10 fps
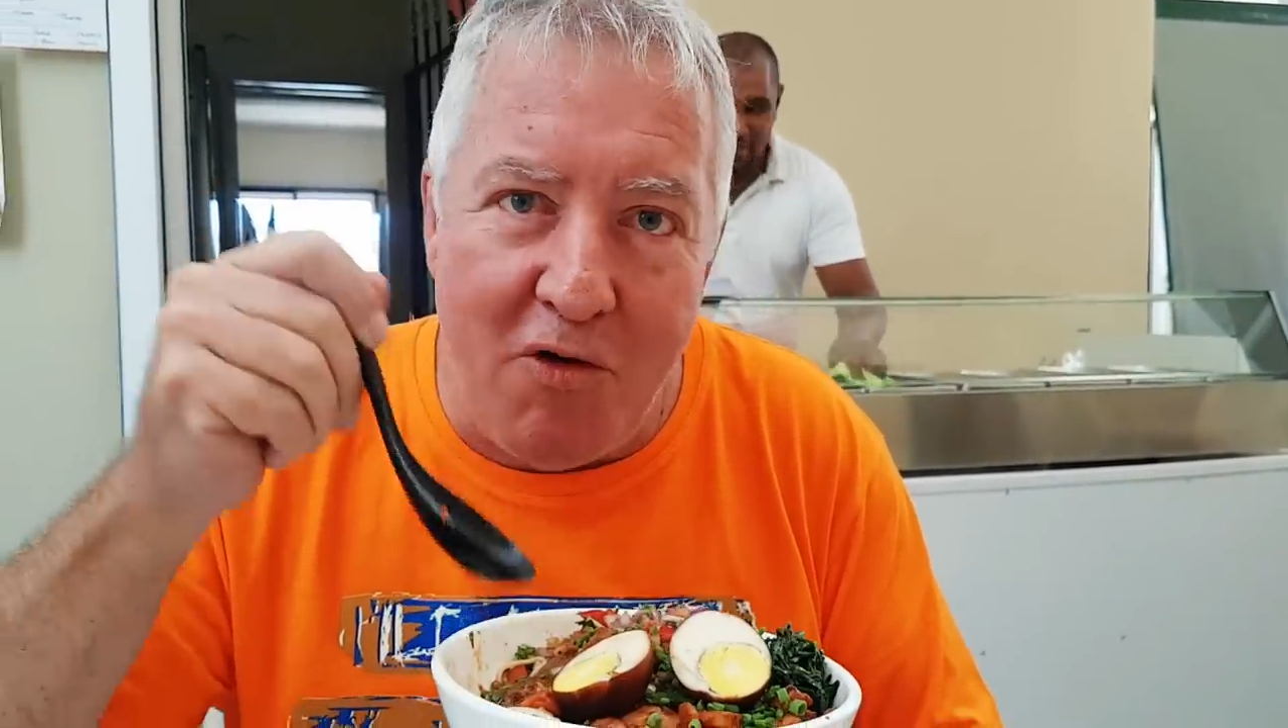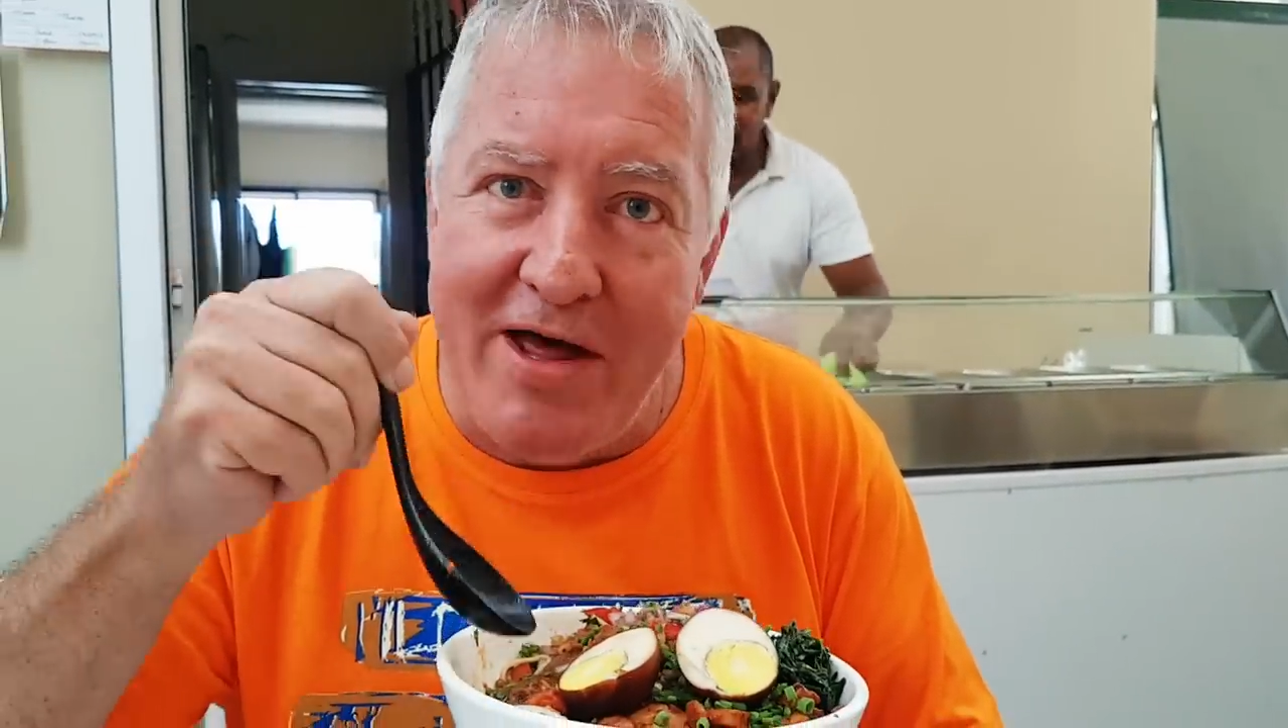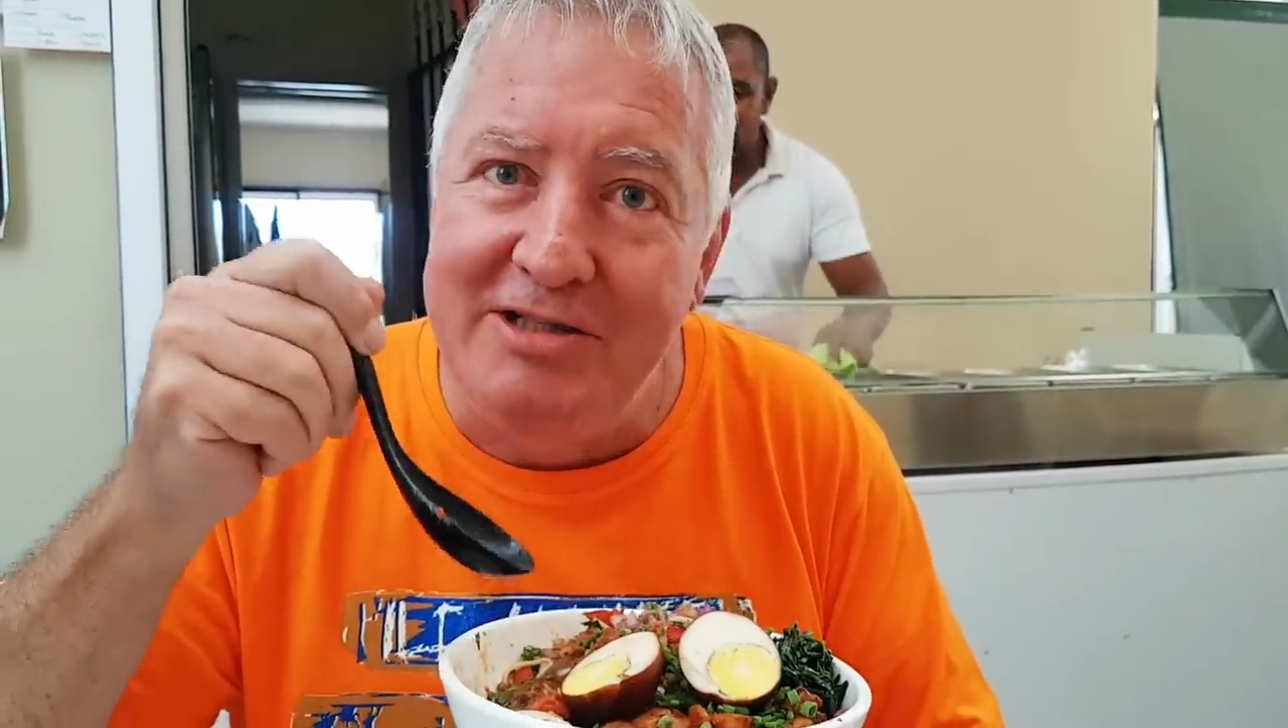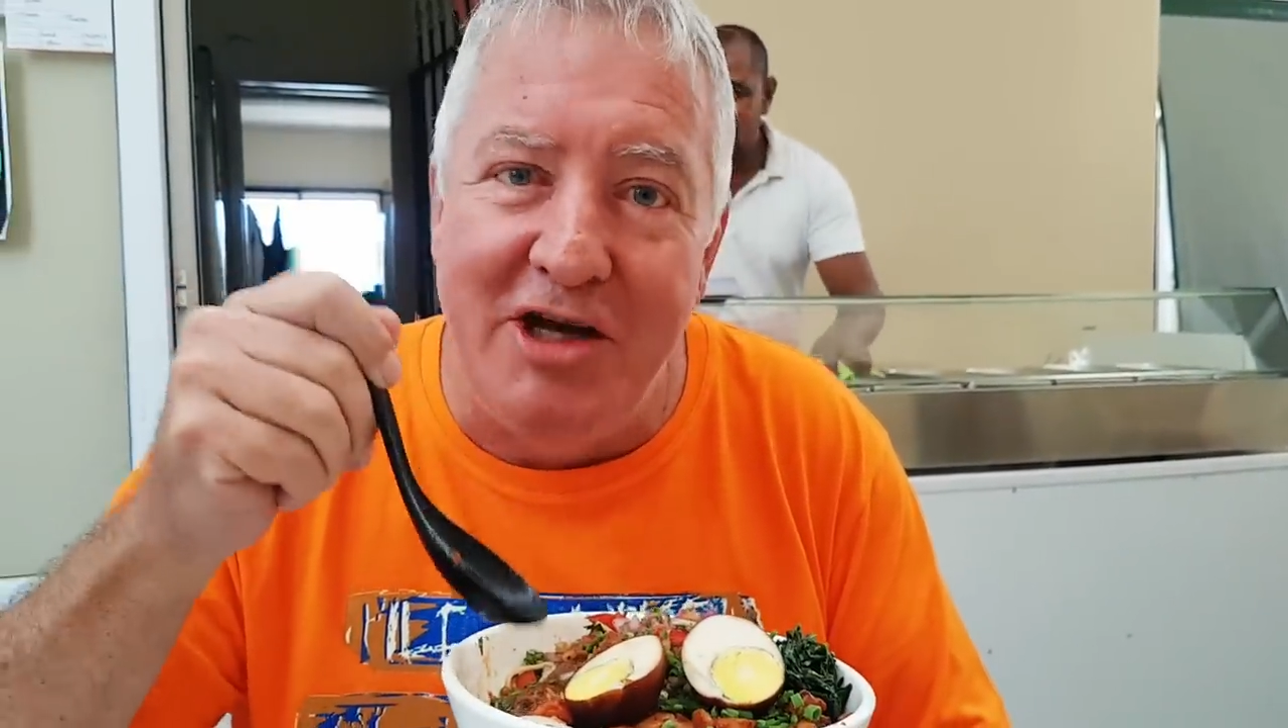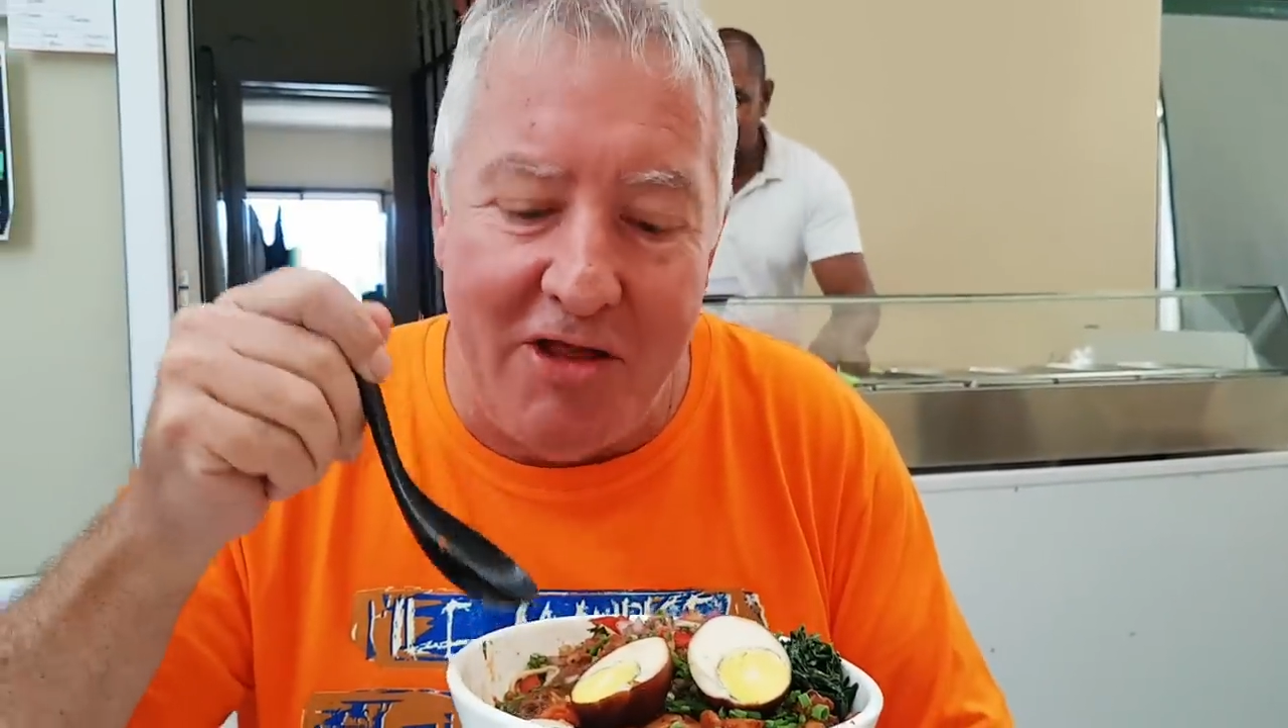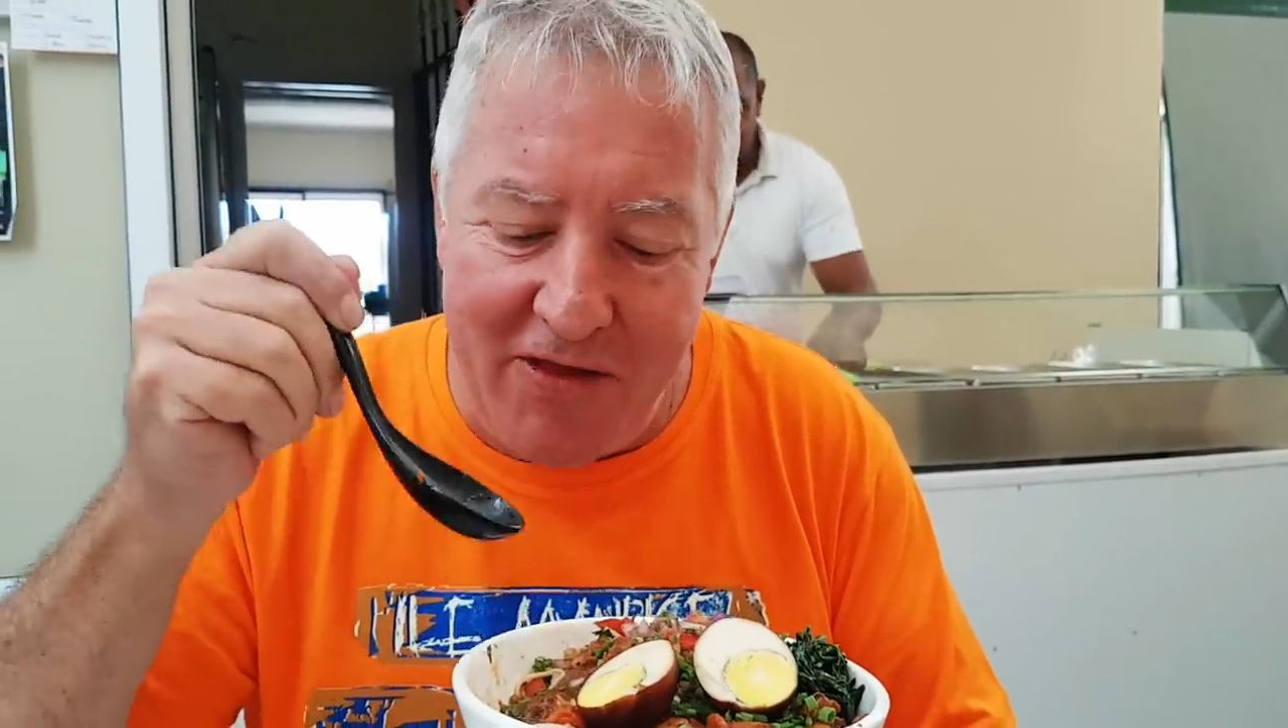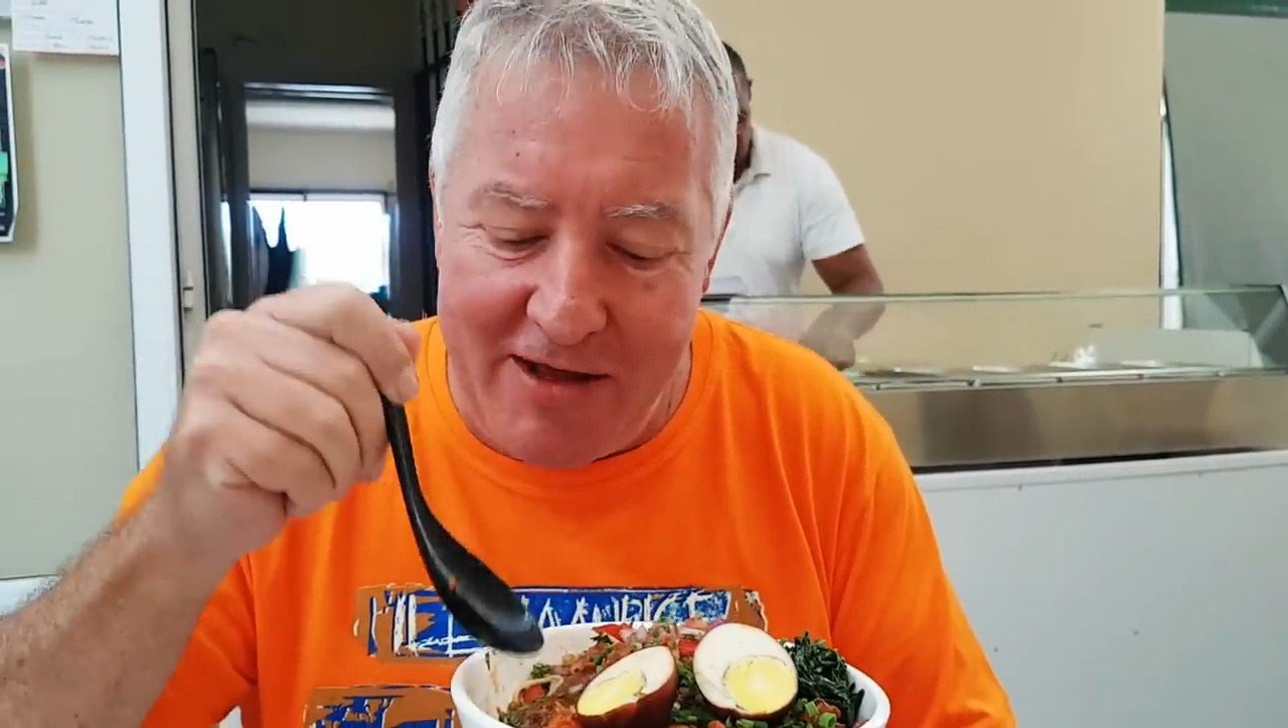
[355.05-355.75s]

that's